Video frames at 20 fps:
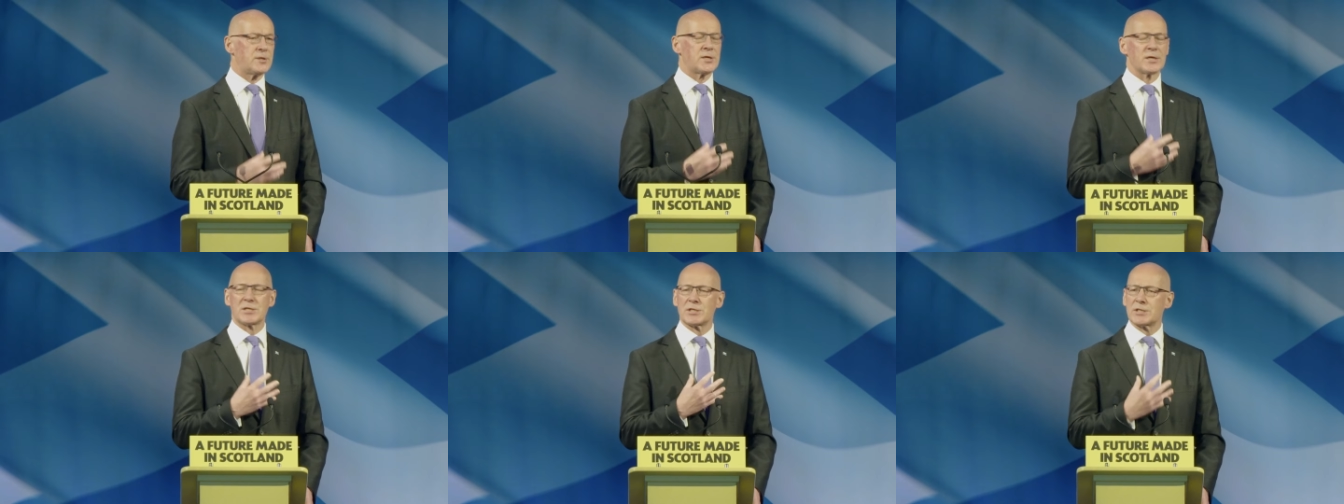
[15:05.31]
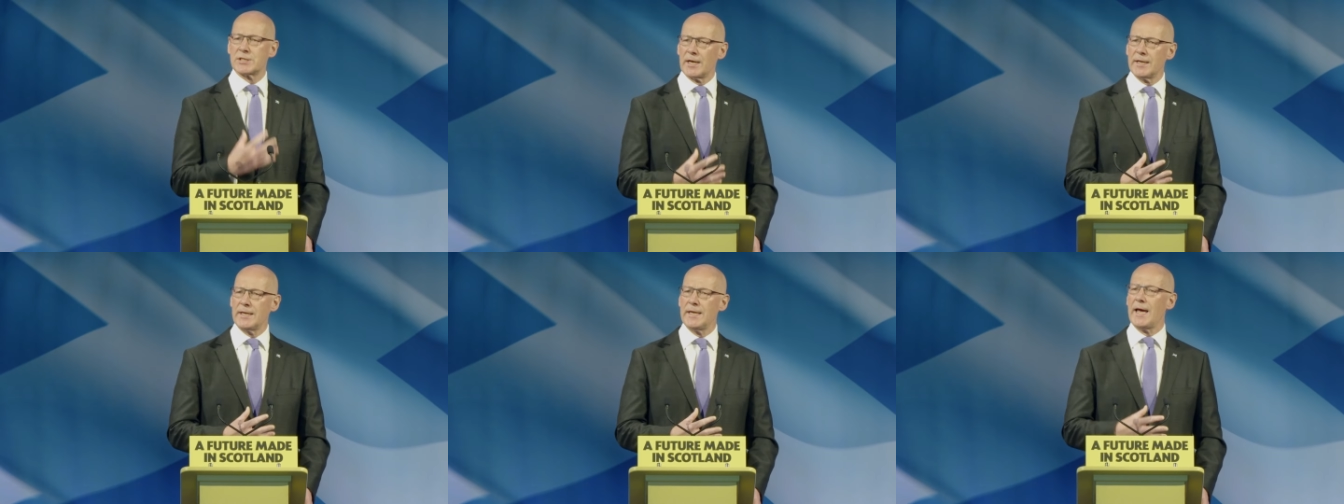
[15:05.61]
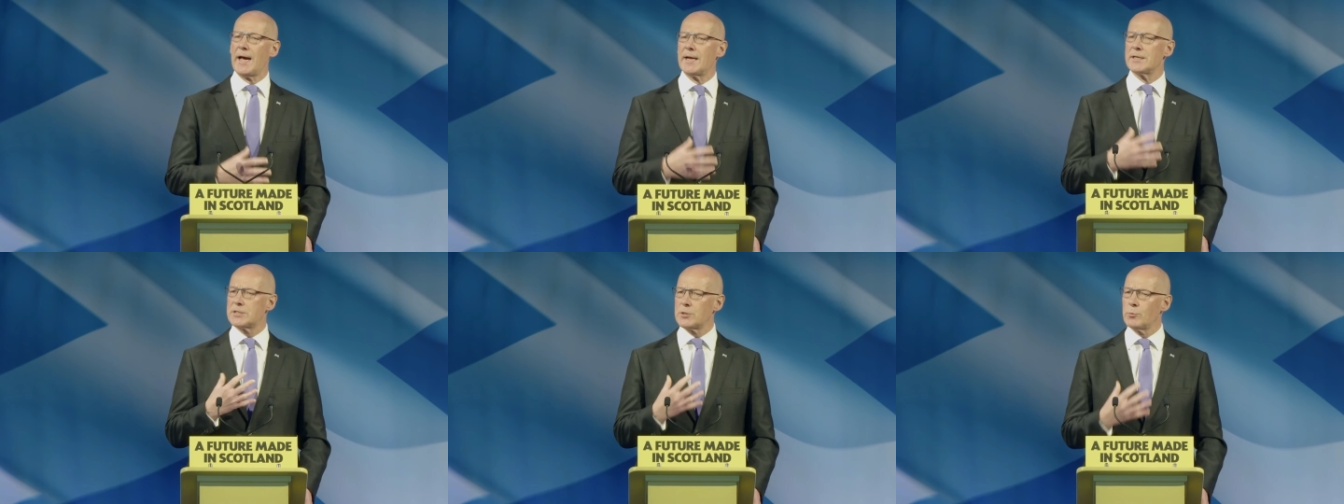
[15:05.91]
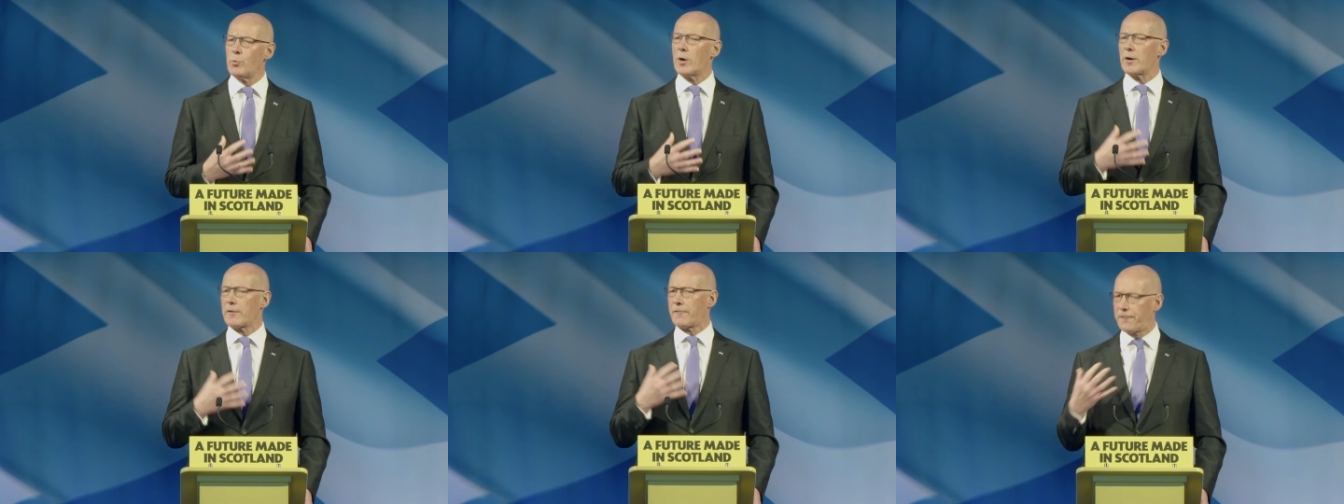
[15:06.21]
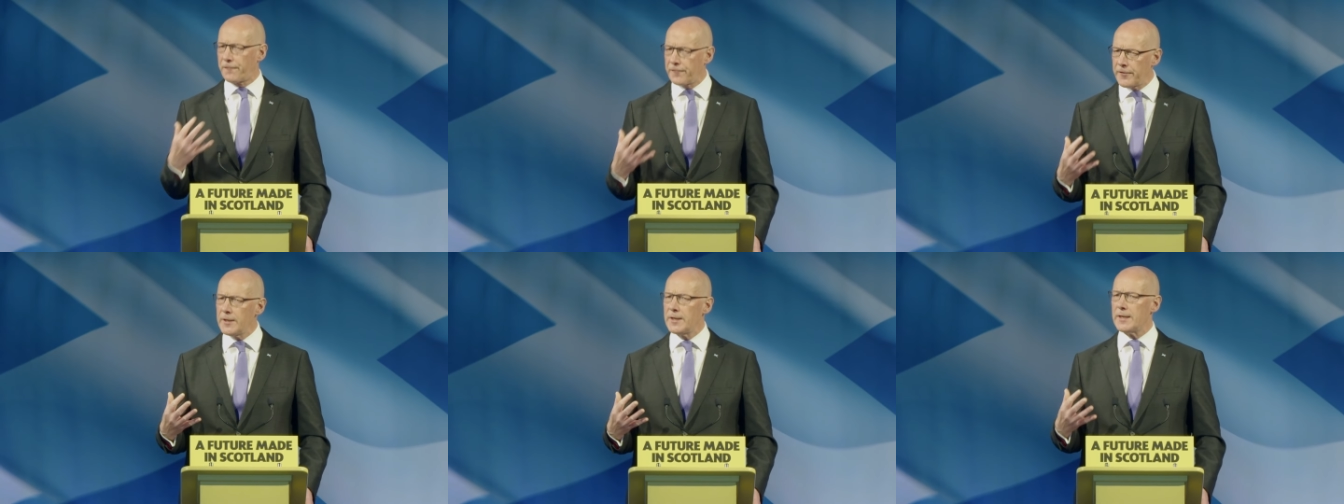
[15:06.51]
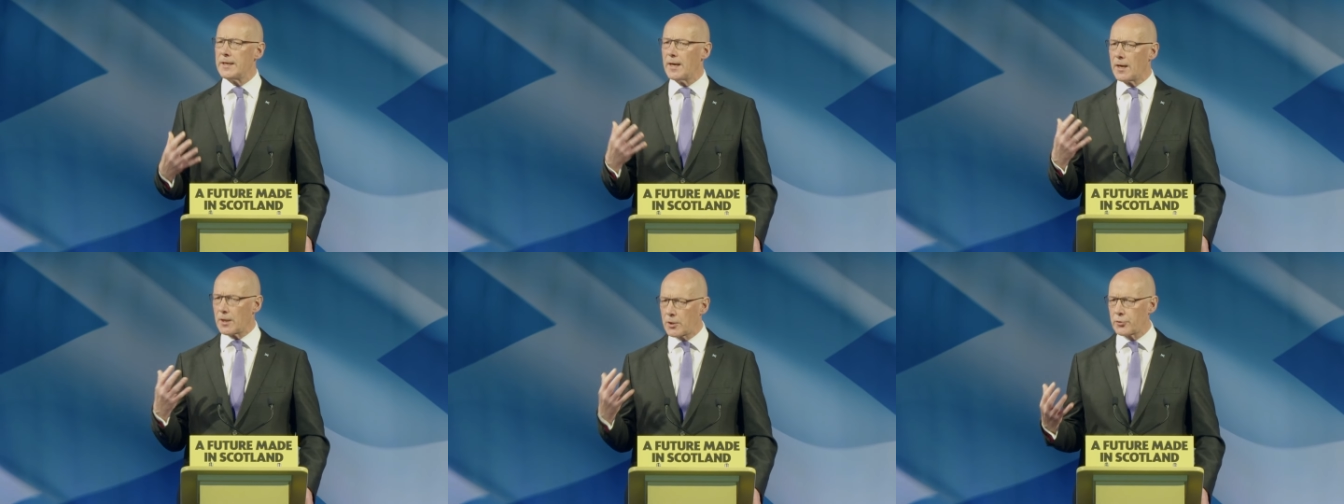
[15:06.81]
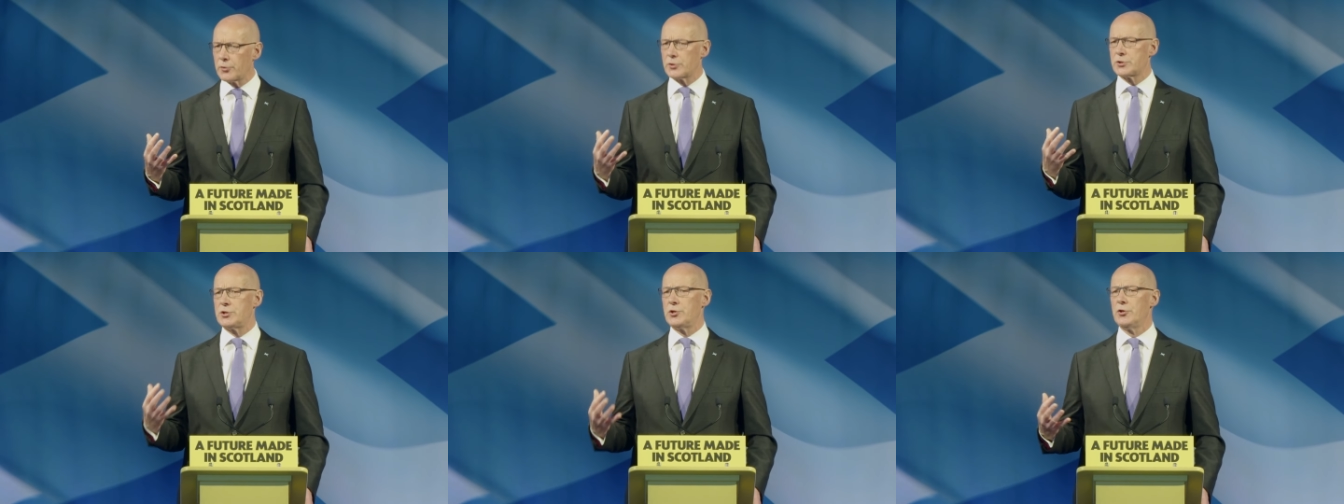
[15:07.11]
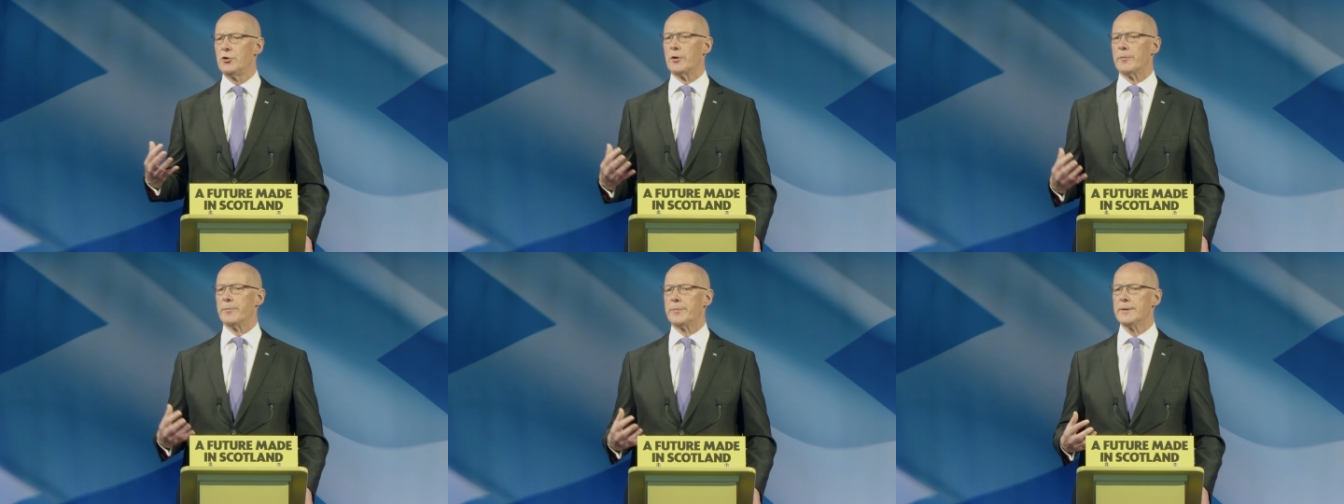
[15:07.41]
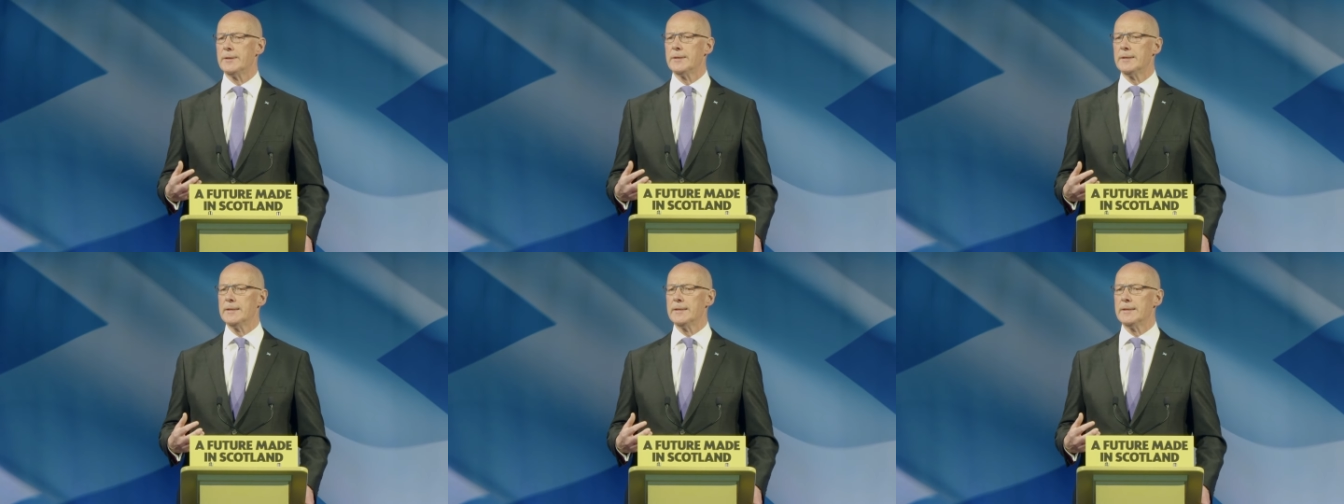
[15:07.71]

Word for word: to study and to work freely across Europe.